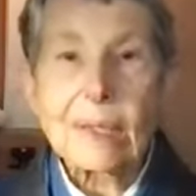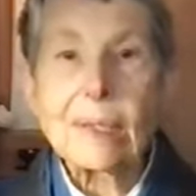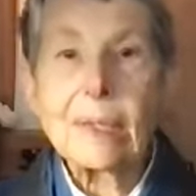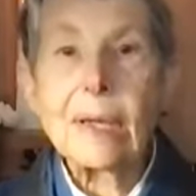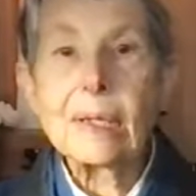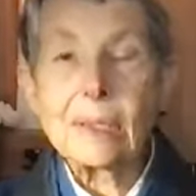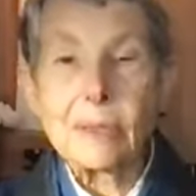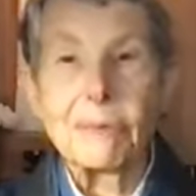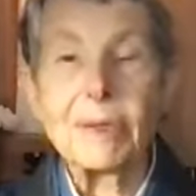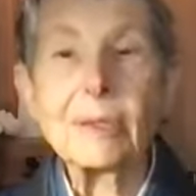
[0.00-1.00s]
Today is
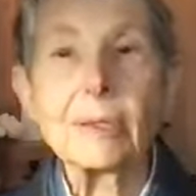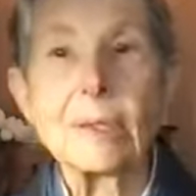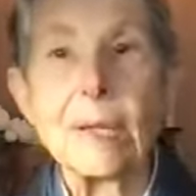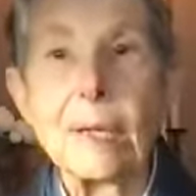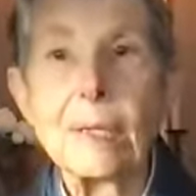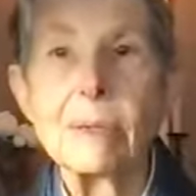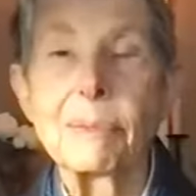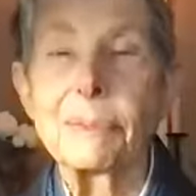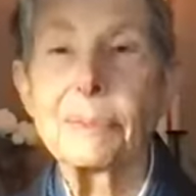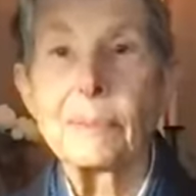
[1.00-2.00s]
the fifth day
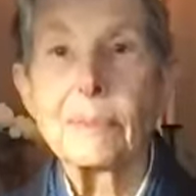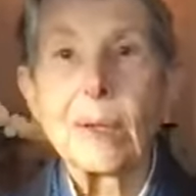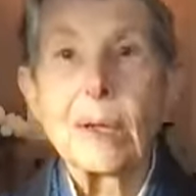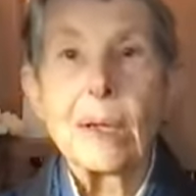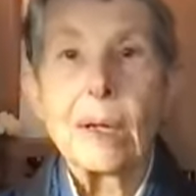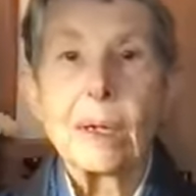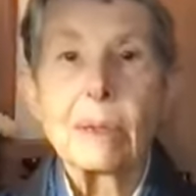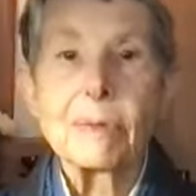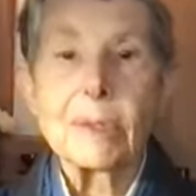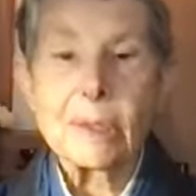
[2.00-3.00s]

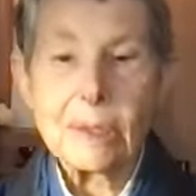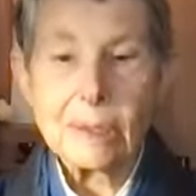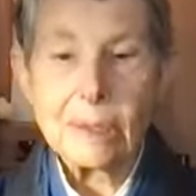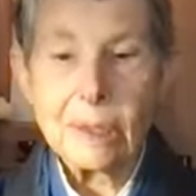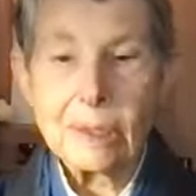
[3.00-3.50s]
of this